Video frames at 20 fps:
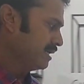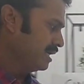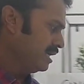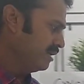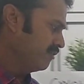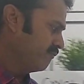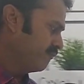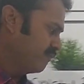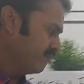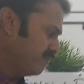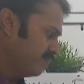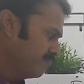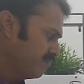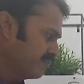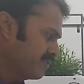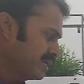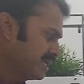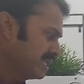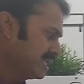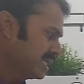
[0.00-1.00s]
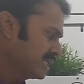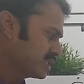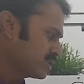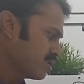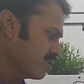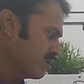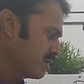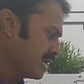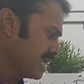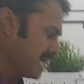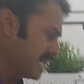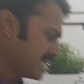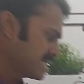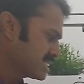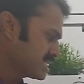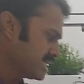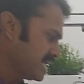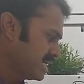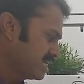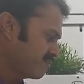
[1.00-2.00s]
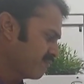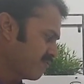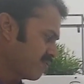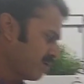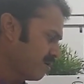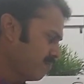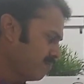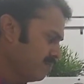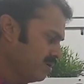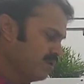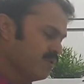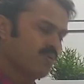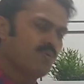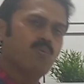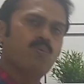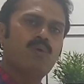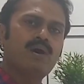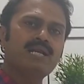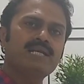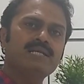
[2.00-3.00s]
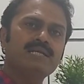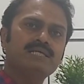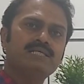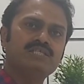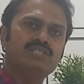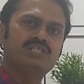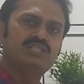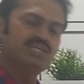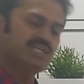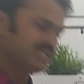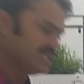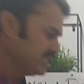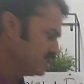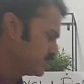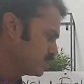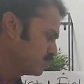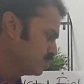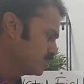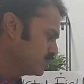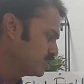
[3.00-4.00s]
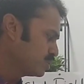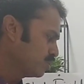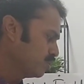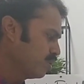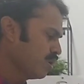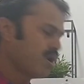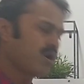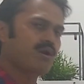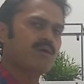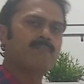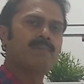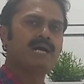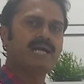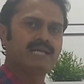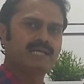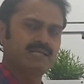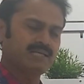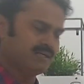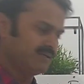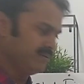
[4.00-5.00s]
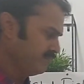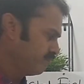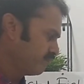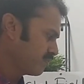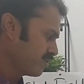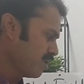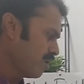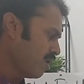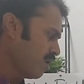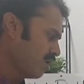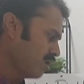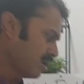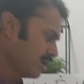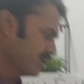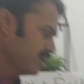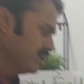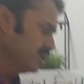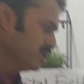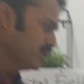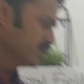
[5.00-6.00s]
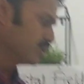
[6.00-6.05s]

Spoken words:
if electron excite from 1g to u orbital or